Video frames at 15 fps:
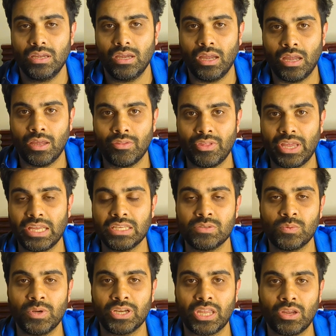That is
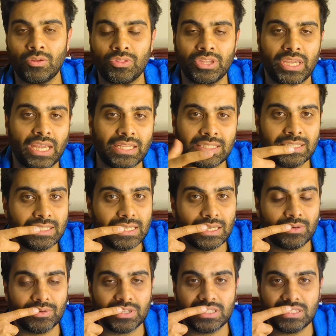working on the
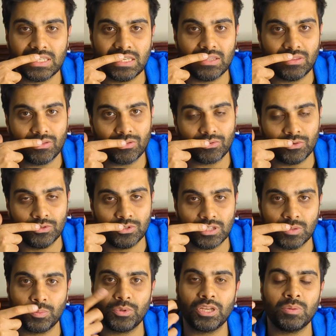anterior teeth through to
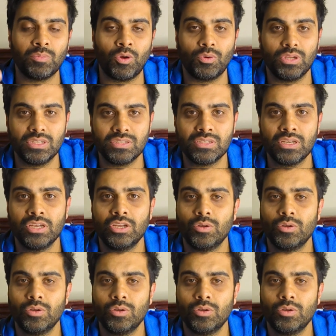the premolars.